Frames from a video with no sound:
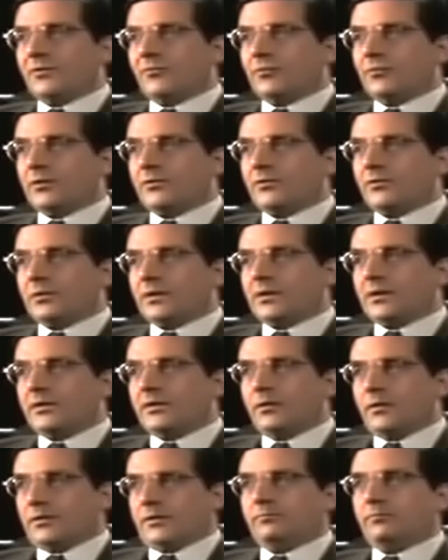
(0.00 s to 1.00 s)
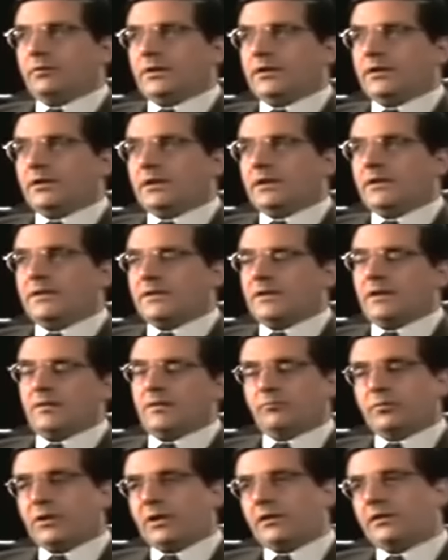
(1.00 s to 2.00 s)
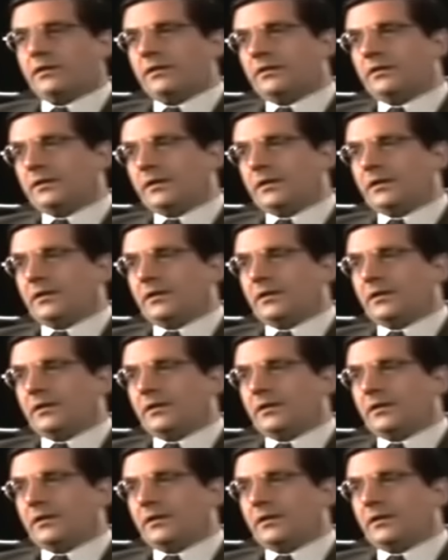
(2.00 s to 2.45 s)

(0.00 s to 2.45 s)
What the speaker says: which cannot be easily branded